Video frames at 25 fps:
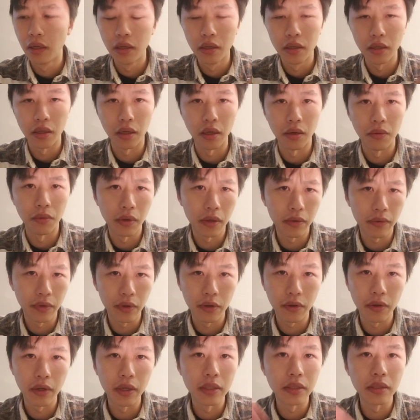whatever
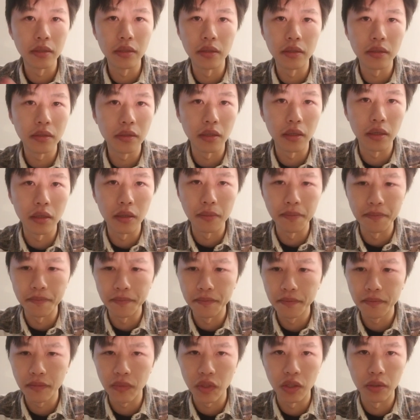craziness
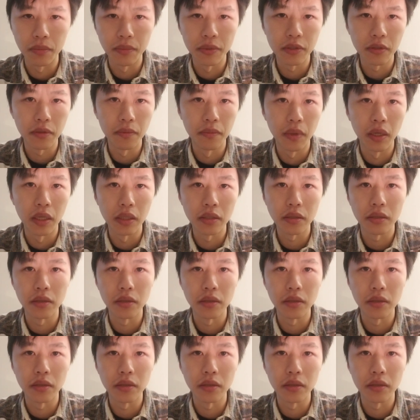Mr. Musk